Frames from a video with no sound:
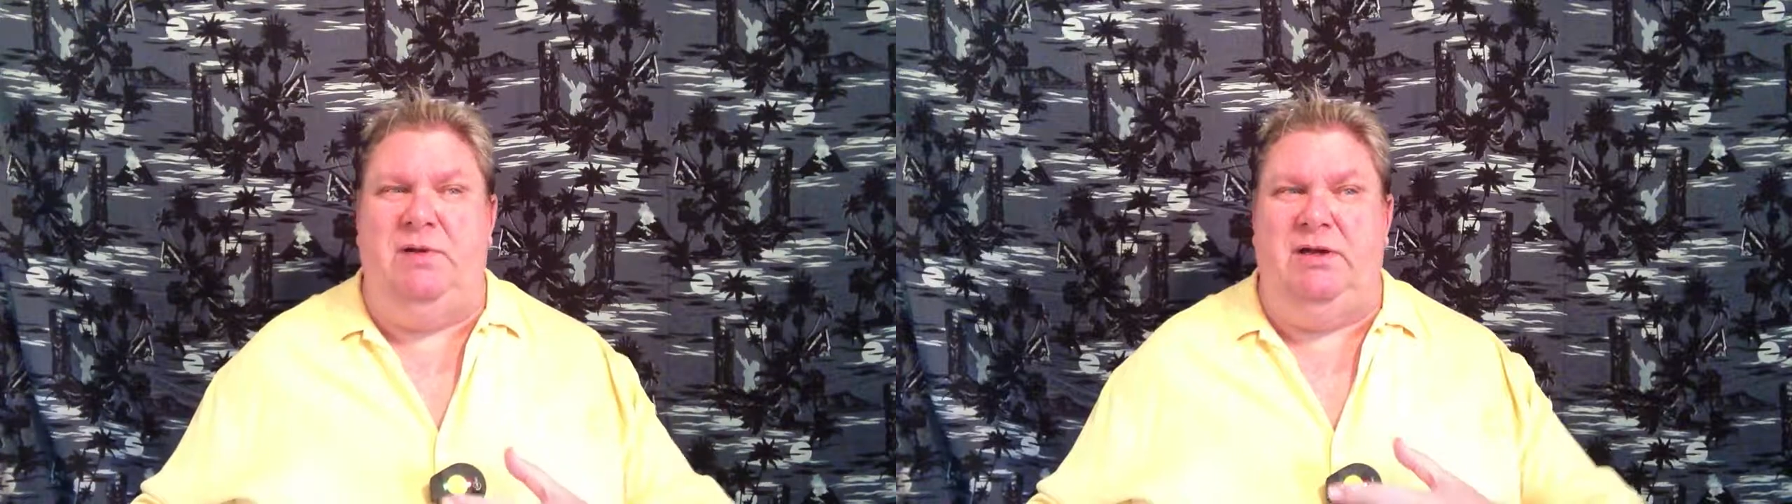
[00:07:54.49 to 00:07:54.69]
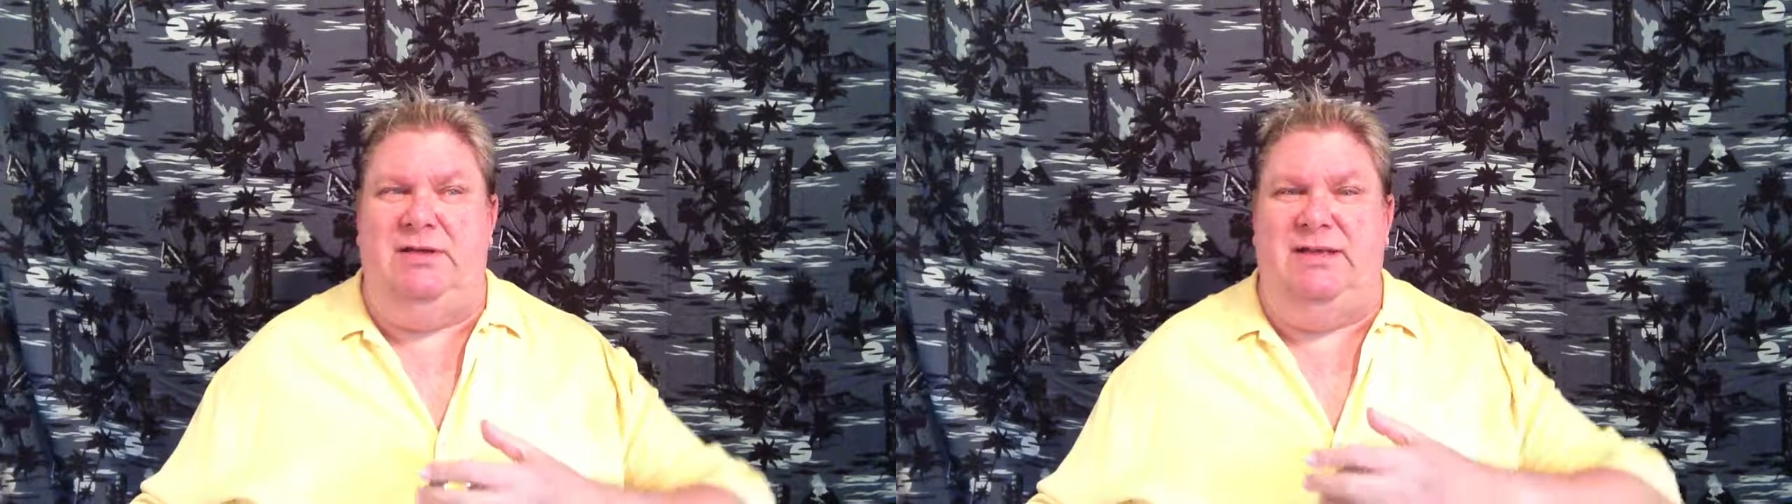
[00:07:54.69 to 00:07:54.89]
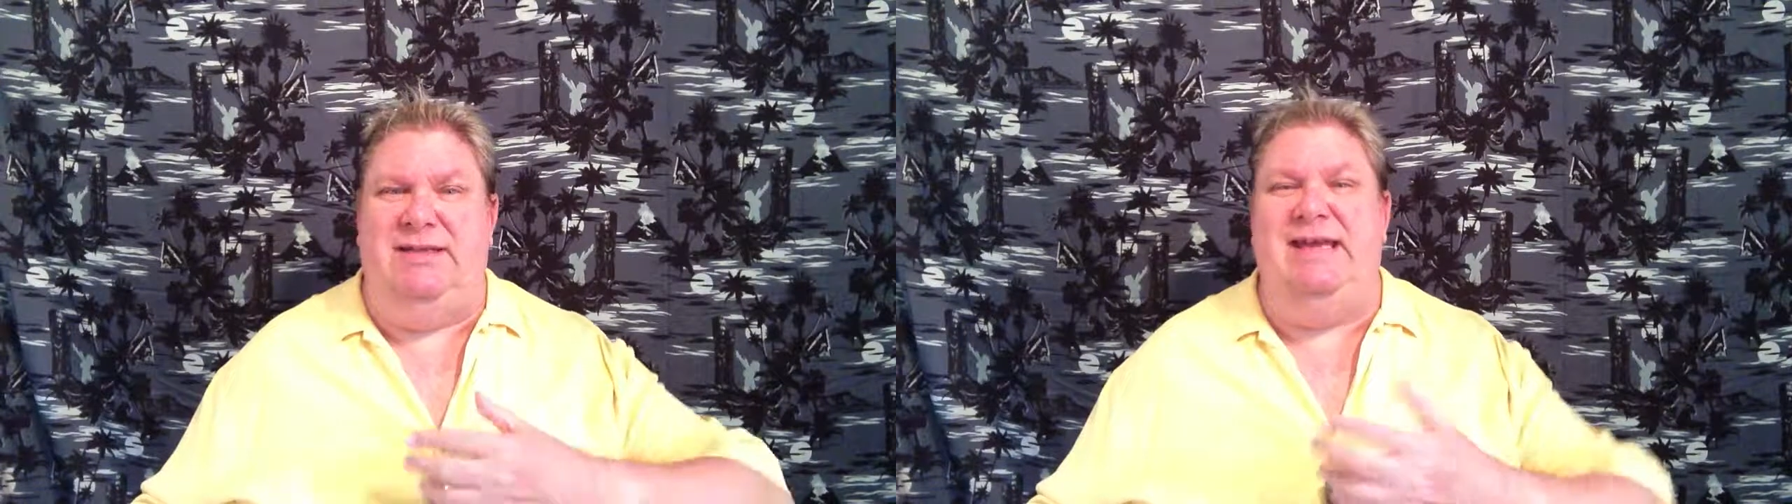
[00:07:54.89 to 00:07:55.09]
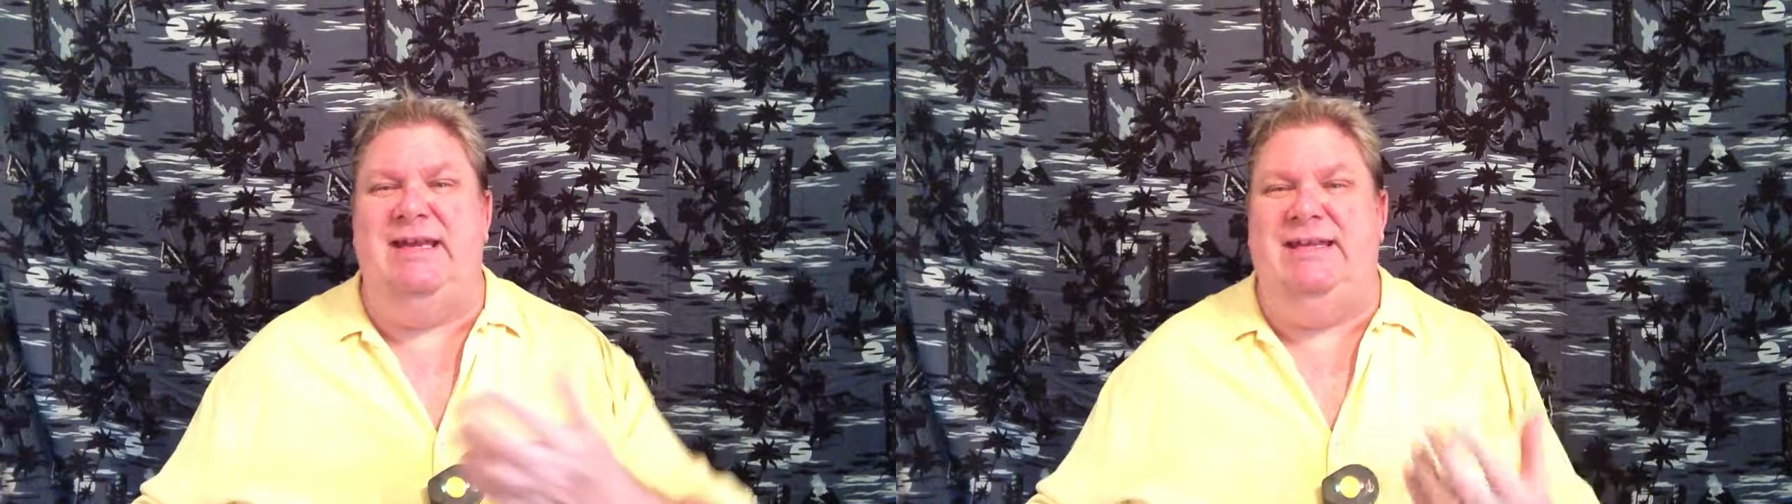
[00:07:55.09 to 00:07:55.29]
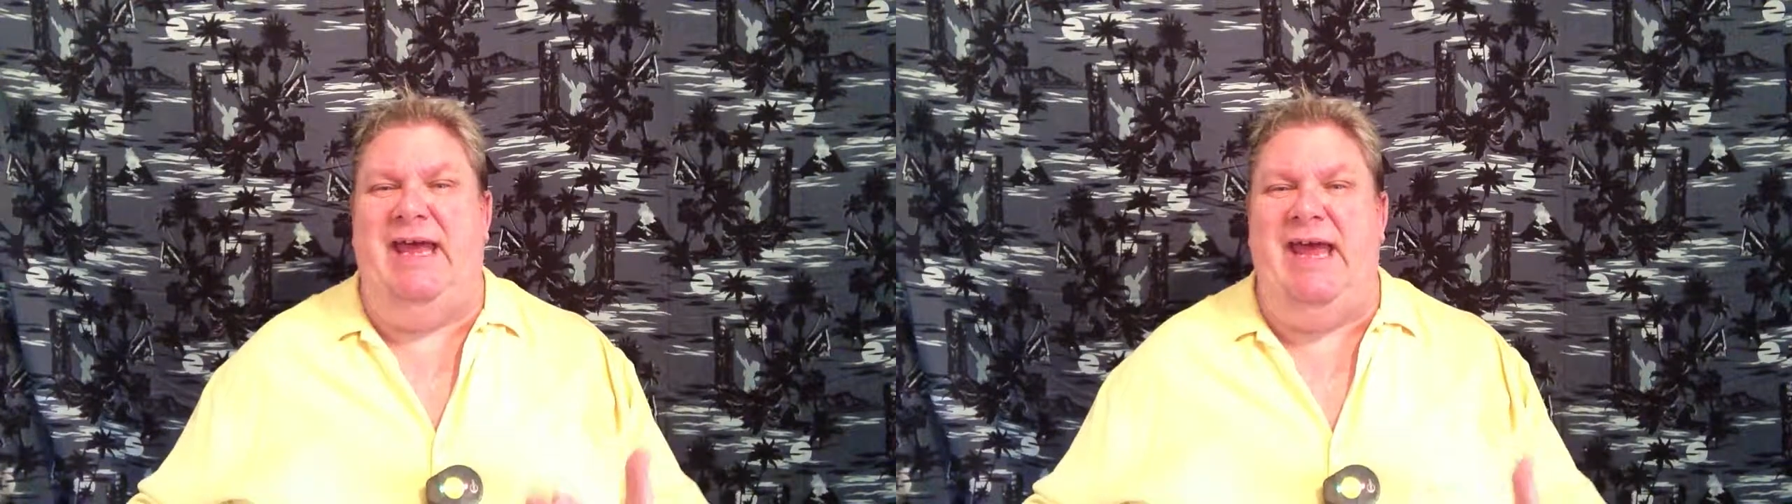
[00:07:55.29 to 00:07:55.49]
the
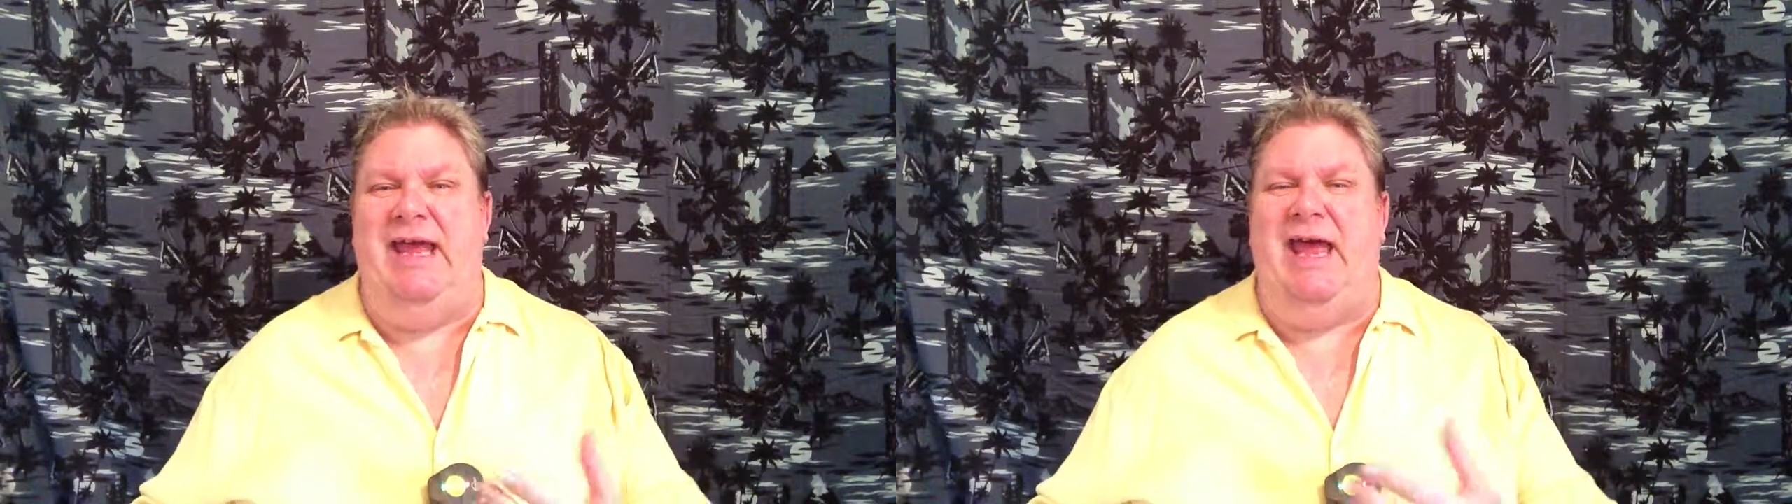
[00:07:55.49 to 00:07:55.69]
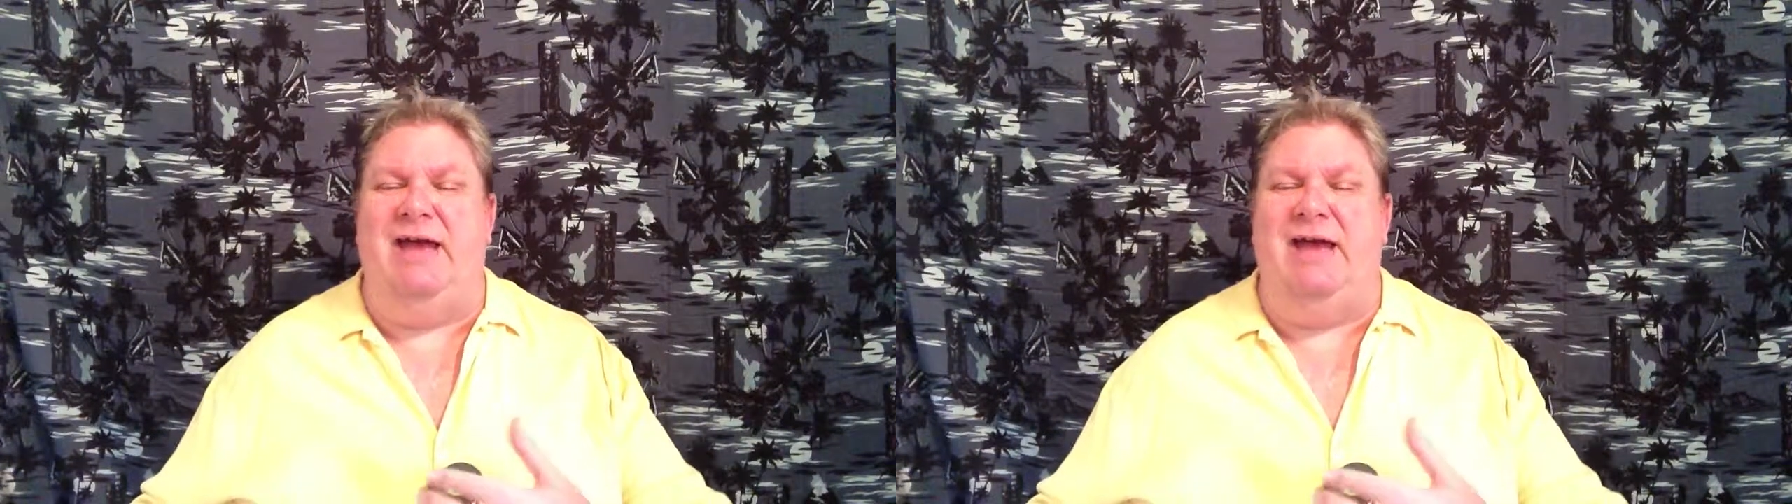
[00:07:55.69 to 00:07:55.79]
day-to-day